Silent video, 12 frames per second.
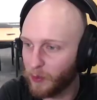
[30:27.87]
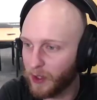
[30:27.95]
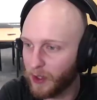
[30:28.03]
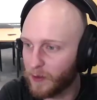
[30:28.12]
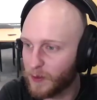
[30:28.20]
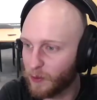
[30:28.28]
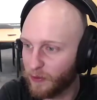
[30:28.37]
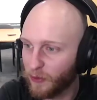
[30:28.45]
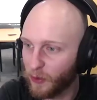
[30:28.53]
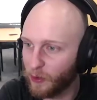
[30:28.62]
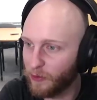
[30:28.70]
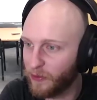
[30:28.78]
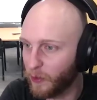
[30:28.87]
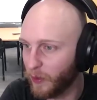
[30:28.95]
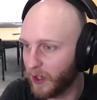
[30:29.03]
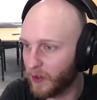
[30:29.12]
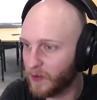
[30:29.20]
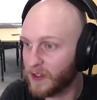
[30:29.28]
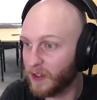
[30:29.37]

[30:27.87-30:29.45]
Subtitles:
records, referral fee records,